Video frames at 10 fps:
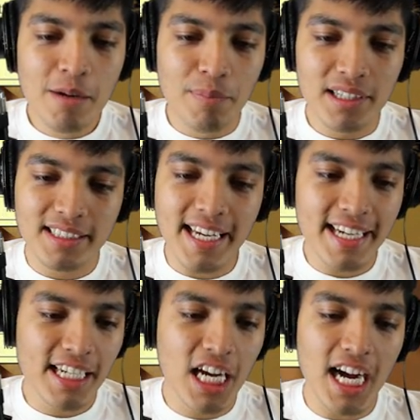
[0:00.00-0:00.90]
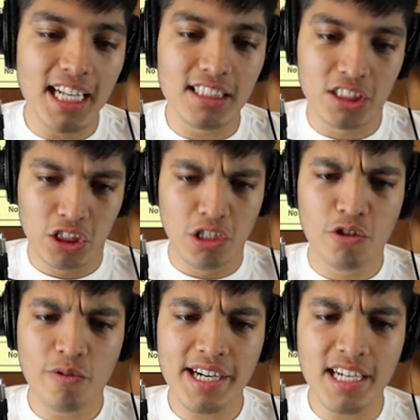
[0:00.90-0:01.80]
but they got the
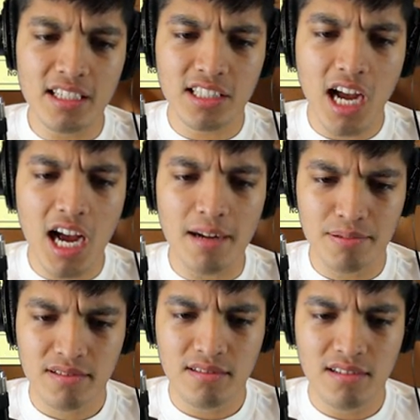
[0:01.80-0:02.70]
green top.